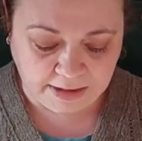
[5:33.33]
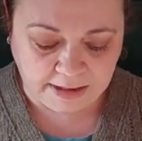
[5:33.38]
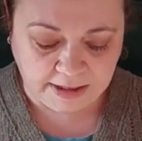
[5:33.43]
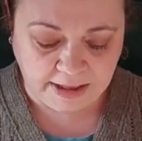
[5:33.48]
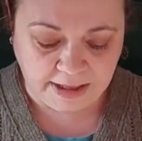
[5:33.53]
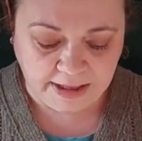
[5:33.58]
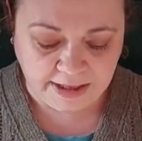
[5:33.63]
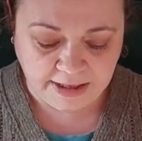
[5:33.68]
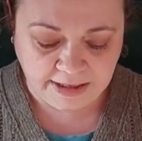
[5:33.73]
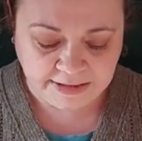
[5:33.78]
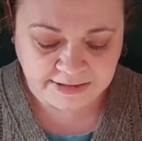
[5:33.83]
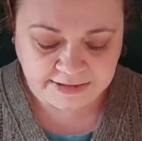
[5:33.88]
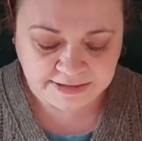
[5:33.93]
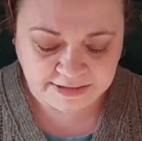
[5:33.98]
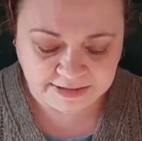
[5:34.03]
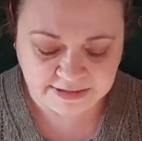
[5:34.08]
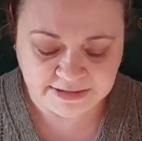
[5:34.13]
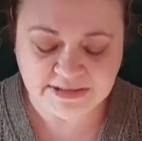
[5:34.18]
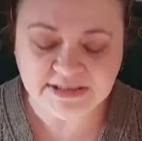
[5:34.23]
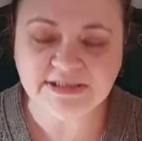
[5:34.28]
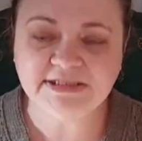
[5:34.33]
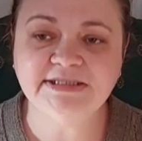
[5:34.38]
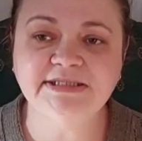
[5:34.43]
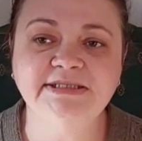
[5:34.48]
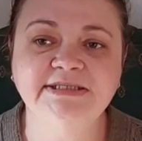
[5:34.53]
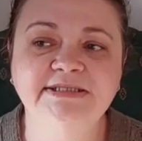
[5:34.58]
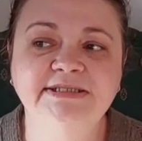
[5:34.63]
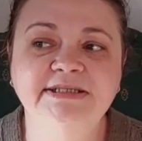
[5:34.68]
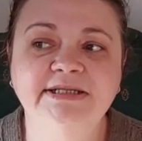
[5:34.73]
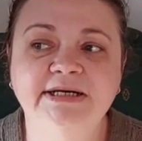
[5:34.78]
And this
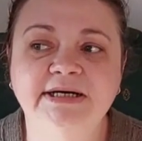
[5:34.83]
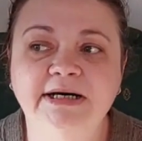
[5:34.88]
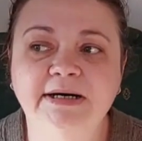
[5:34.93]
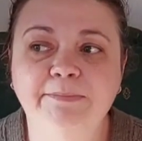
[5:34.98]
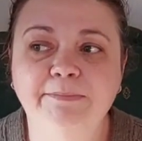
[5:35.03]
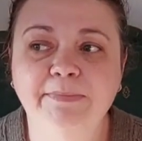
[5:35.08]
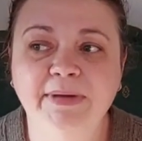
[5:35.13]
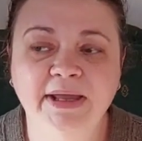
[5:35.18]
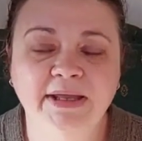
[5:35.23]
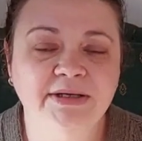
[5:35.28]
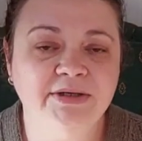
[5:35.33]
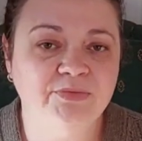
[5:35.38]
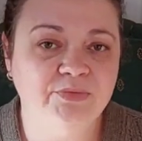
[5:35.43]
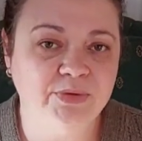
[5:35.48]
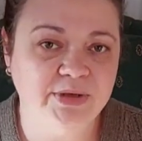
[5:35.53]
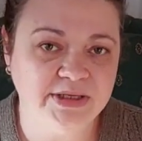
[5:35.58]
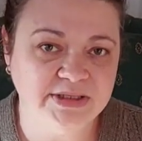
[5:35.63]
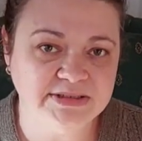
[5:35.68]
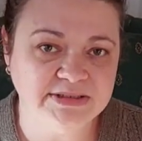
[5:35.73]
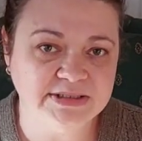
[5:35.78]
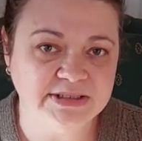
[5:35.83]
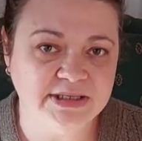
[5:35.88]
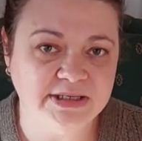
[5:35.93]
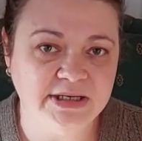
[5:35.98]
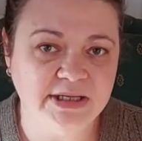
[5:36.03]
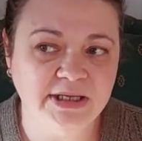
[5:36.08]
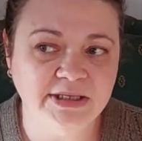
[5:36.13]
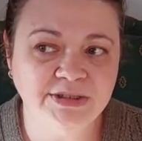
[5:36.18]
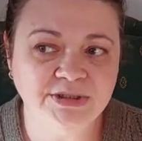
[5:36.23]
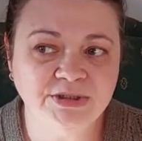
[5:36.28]
is the main
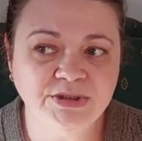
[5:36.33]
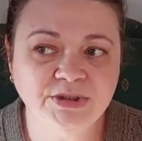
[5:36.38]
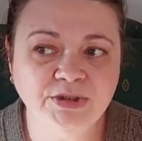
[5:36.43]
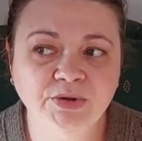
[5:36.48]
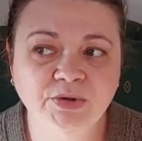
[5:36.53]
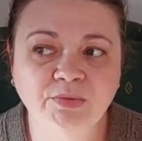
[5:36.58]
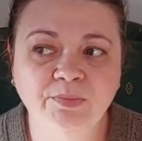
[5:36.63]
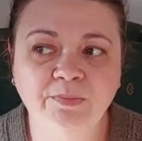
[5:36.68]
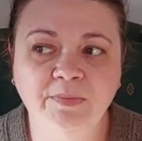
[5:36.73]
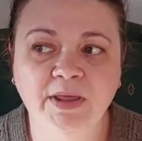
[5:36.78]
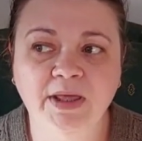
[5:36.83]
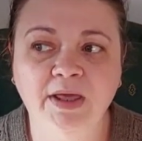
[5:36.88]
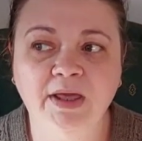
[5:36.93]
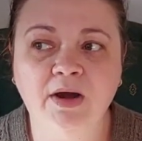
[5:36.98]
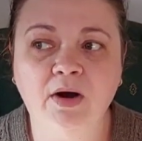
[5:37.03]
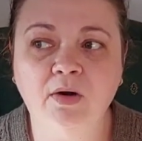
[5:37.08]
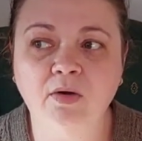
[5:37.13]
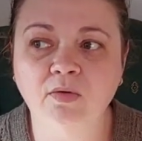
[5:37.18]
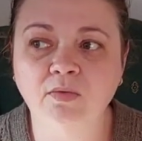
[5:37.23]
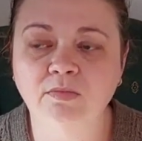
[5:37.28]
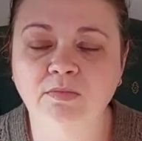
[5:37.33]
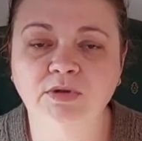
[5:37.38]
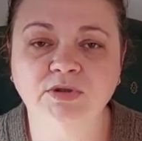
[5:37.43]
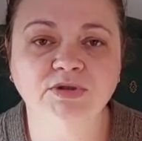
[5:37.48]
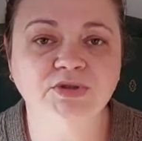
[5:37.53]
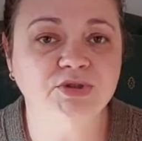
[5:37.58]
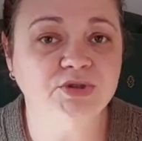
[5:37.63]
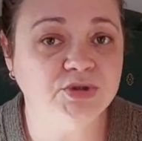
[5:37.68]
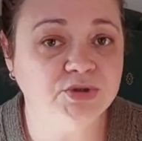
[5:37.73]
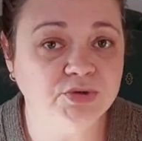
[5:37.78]
reason it took me
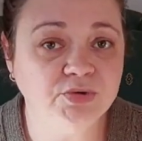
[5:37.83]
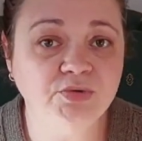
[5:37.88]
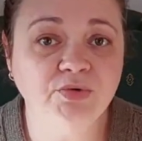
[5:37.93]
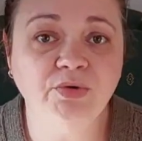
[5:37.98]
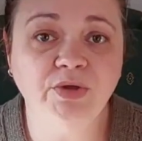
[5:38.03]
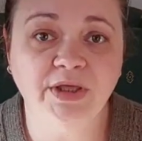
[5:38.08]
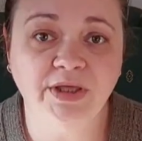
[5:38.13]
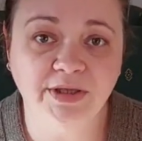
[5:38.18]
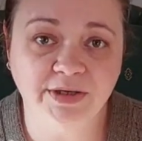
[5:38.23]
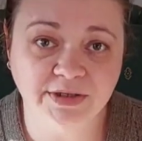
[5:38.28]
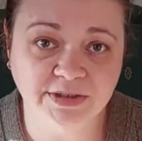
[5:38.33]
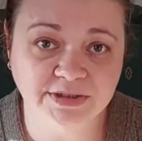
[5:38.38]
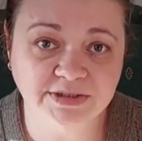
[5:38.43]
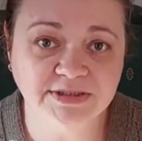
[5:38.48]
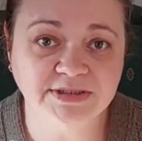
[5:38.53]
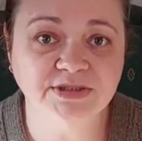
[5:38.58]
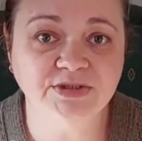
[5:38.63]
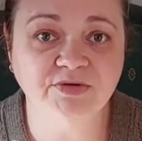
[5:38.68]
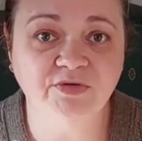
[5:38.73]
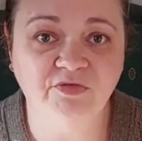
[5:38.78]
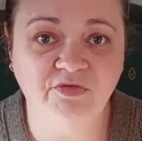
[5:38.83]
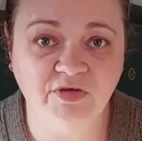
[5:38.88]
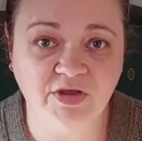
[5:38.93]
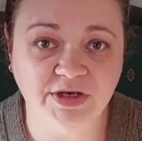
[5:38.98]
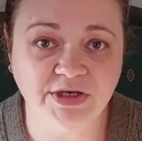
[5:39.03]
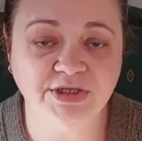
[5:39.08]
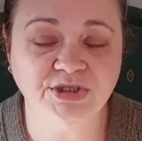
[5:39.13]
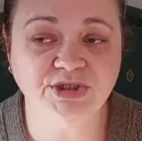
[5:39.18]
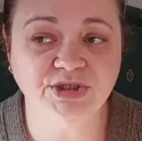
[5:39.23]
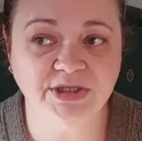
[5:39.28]
almost 2 years to
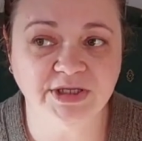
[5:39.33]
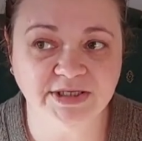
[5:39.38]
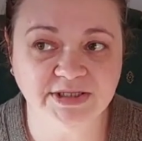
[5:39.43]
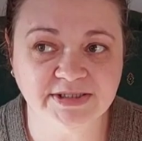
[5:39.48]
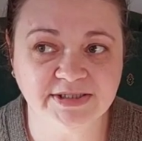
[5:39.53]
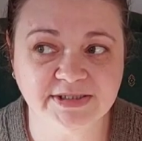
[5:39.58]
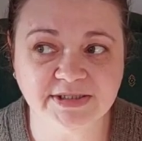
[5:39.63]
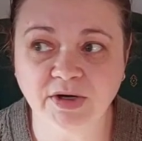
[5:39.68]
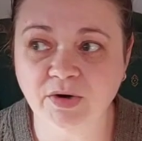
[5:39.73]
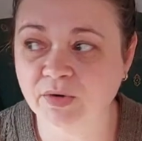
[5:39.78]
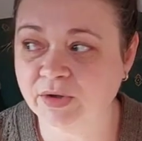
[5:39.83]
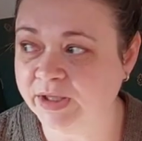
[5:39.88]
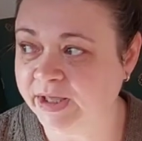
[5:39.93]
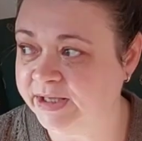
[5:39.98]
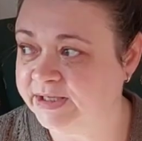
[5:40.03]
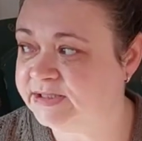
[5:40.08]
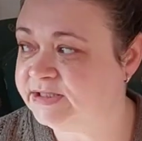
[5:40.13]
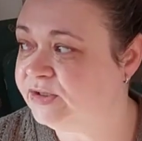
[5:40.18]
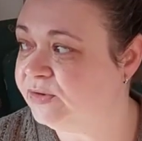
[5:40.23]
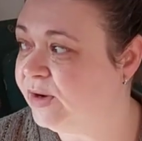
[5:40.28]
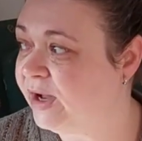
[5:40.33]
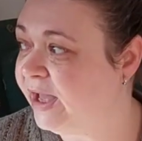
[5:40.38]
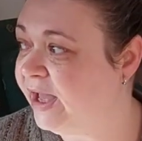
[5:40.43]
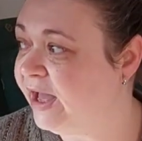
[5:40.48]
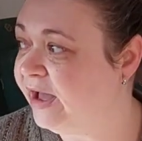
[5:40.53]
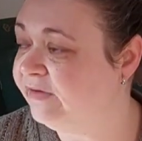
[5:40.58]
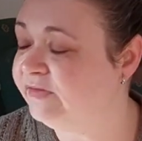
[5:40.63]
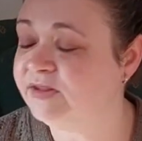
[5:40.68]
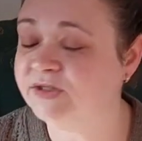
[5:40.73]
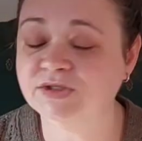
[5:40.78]
finish this. Okay, so I
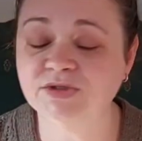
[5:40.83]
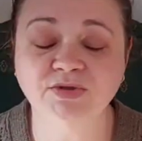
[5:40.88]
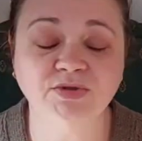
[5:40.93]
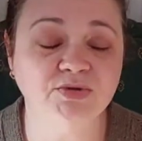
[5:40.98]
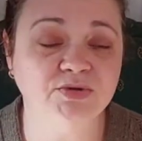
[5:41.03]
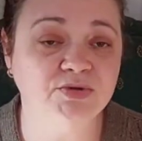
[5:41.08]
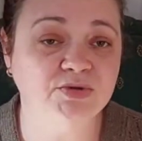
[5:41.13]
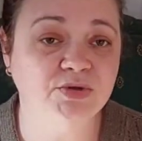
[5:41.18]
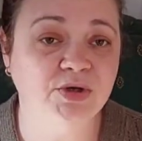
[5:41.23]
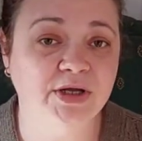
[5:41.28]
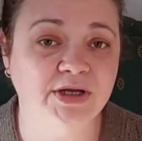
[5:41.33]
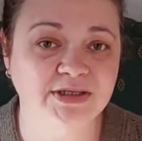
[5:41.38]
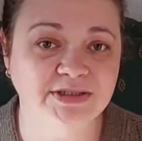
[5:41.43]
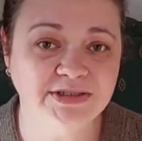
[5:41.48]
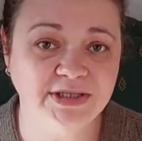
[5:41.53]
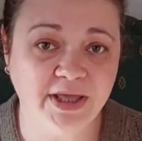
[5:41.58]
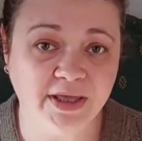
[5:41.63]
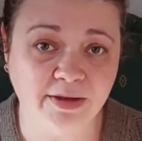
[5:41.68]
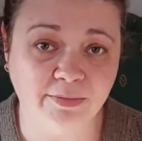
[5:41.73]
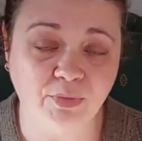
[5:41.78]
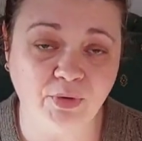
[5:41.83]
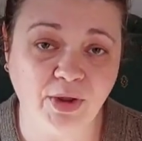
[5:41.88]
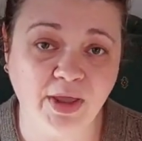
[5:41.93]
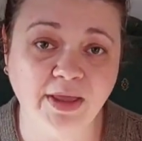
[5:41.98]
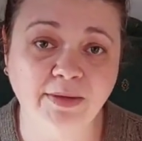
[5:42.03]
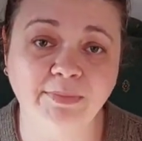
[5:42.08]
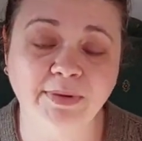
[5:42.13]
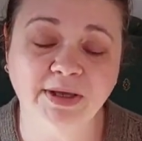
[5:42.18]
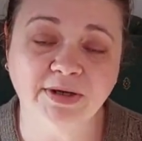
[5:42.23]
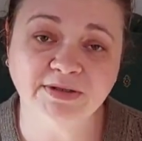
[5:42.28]
have to take a
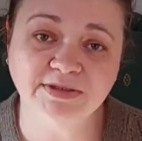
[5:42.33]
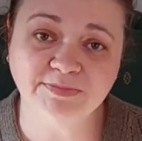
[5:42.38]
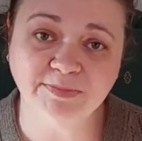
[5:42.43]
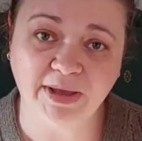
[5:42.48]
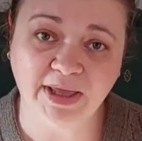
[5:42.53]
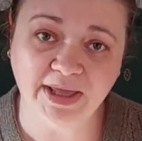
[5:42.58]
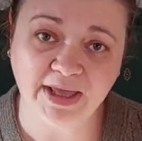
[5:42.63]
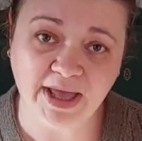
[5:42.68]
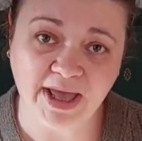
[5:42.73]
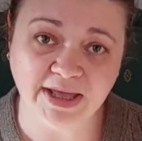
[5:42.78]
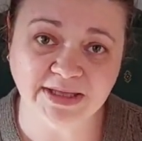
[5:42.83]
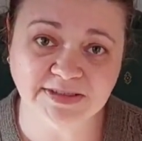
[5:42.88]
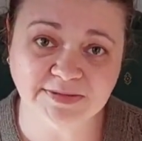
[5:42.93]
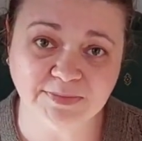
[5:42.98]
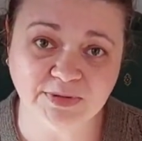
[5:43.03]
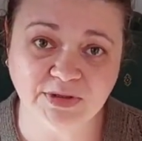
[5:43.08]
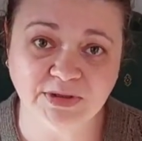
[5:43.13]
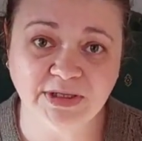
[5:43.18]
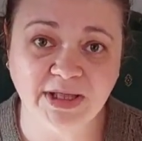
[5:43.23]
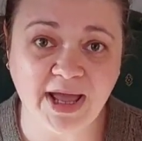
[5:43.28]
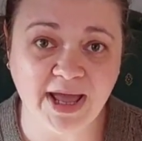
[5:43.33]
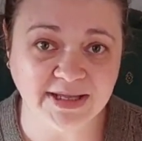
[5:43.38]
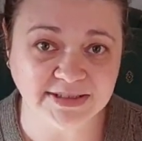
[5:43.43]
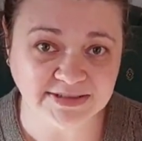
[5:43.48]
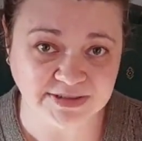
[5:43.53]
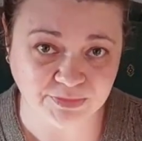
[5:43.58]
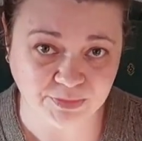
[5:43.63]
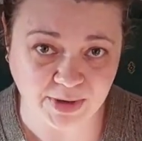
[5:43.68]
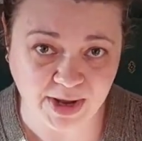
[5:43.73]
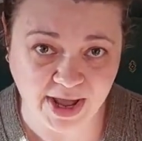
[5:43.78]
break because my husband
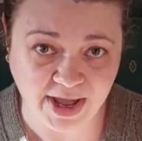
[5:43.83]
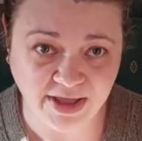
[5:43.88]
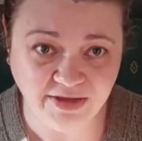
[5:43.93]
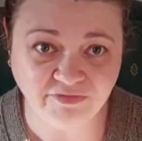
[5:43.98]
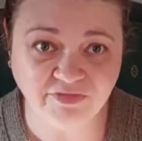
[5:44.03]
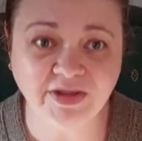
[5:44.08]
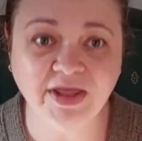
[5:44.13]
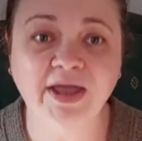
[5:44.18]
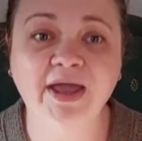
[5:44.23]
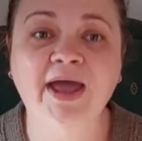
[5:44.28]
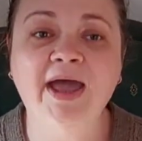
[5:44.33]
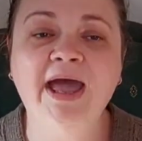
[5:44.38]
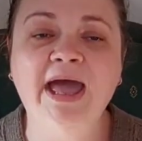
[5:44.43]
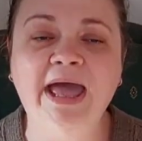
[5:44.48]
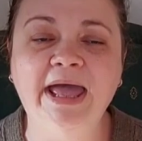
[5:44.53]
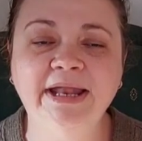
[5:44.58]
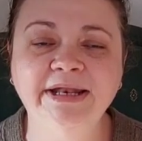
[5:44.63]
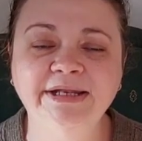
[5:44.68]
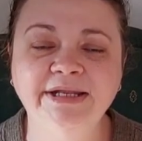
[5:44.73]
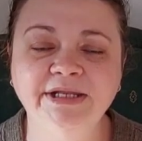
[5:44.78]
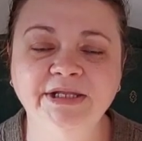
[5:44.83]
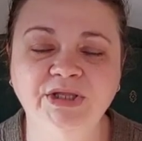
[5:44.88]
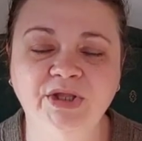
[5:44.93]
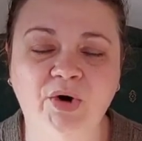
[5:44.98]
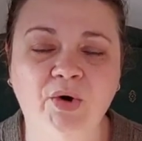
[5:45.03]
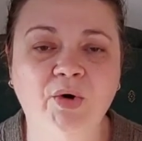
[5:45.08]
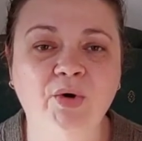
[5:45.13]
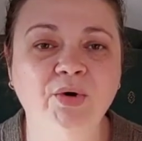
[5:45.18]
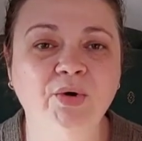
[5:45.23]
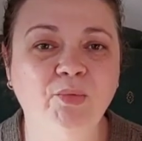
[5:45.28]
has arrived and the
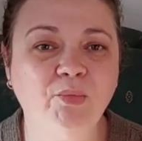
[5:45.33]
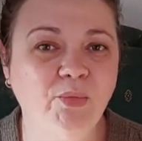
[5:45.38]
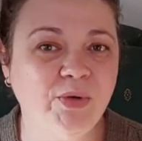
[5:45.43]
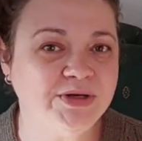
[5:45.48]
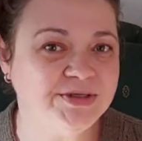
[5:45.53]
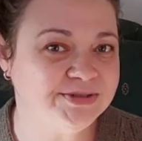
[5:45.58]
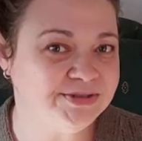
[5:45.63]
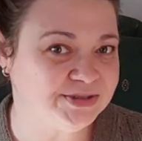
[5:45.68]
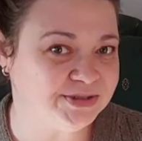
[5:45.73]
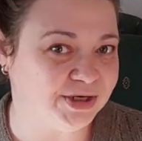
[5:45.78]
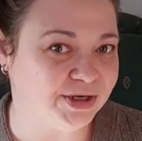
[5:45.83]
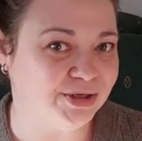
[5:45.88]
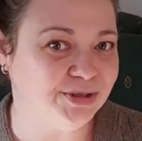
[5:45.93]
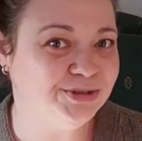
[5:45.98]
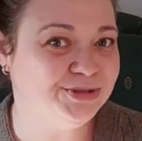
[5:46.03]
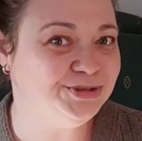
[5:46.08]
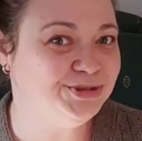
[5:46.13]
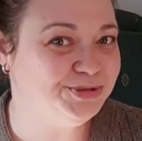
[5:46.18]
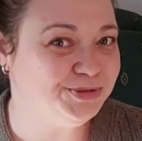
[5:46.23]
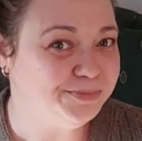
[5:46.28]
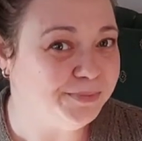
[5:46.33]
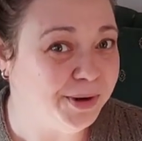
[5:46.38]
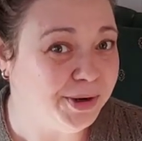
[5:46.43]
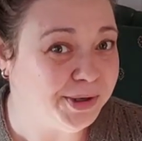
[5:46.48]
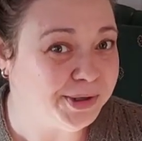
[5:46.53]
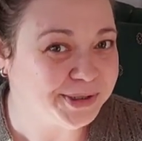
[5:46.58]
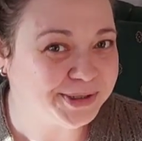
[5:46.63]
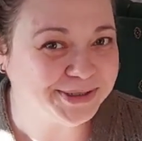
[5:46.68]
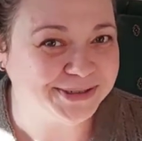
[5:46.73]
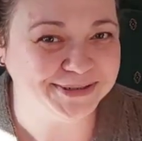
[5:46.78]
dog will start to
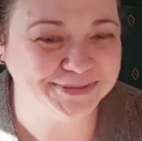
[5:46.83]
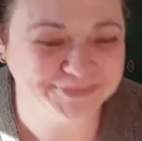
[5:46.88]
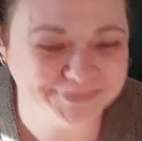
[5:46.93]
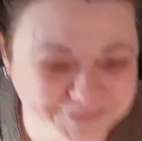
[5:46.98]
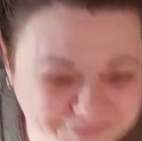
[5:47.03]
bark.